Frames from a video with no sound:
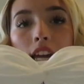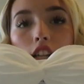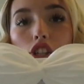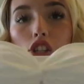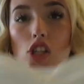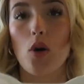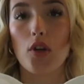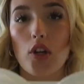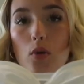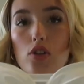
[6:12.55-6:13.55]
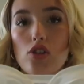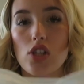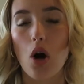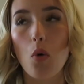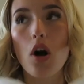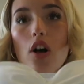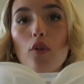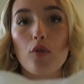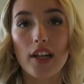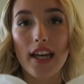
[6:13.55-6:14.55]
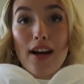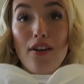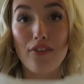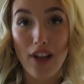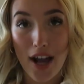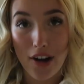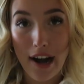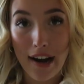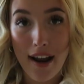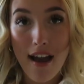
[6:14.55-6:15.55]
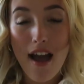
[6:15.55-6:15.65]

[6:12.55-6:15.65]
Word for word: It is so cute, so freaking flattering.